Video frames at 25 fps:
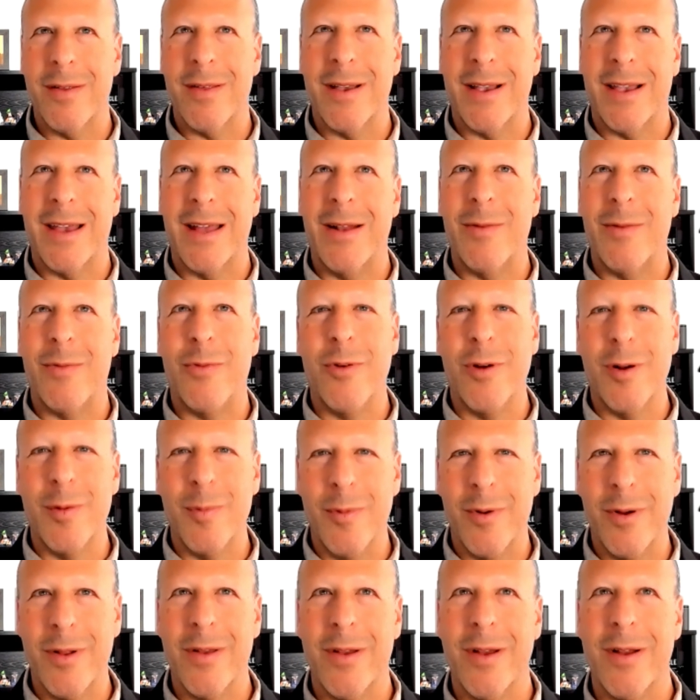I can't afford
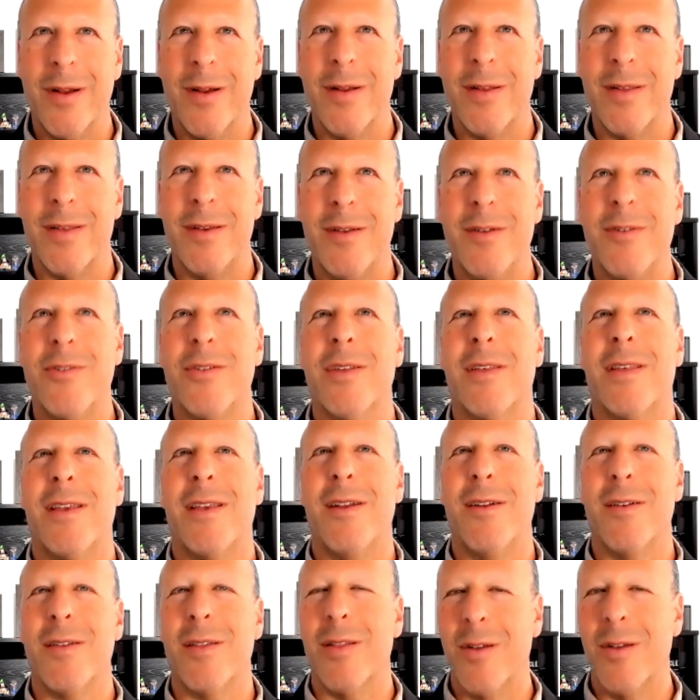more lawyers. You're
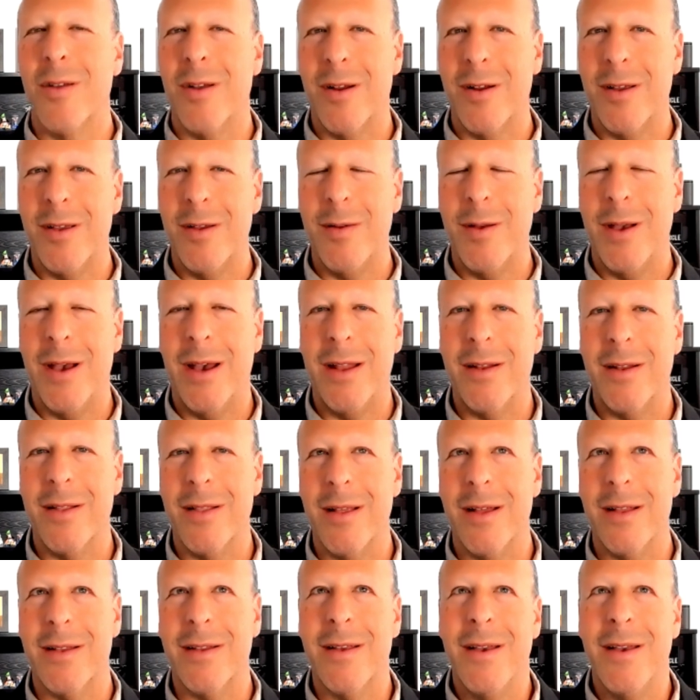the lawyer, you handle
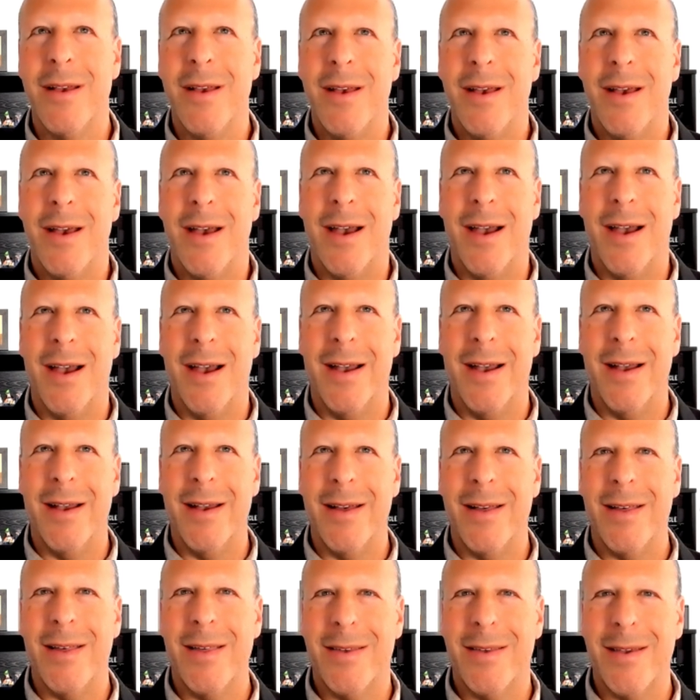it.
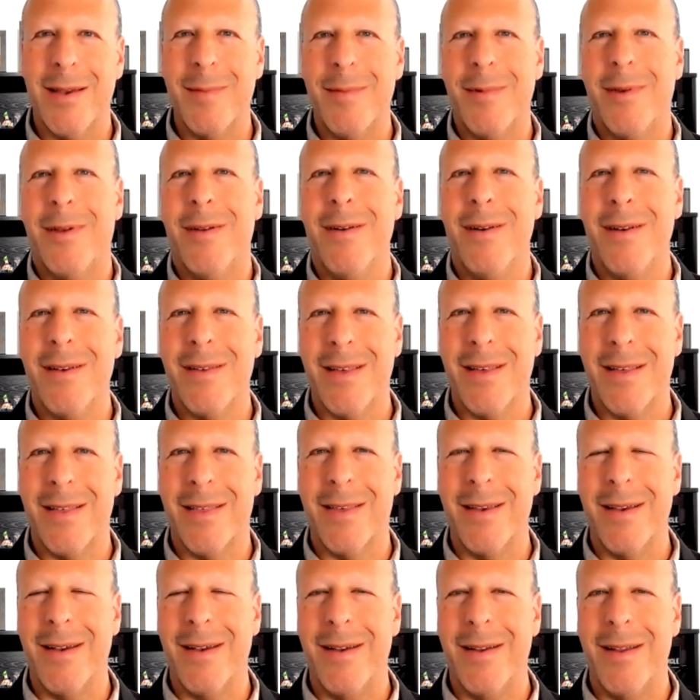So I'm curious as
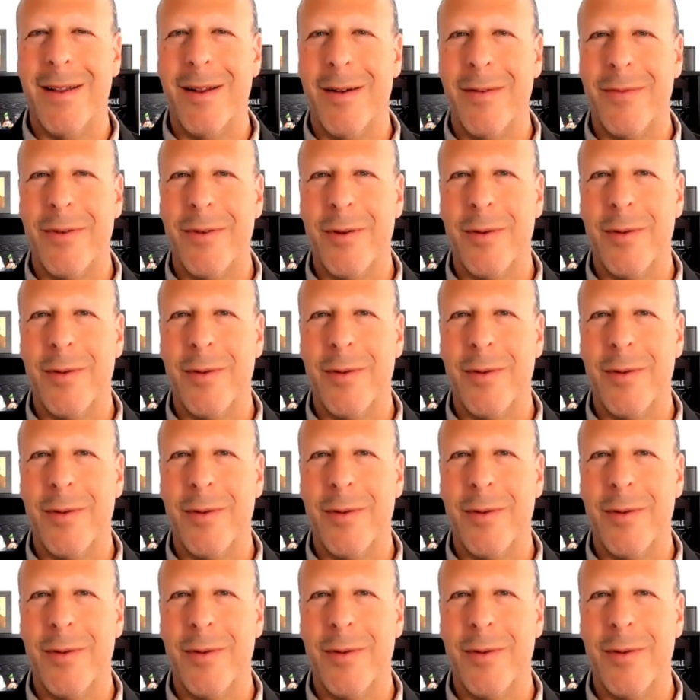to, if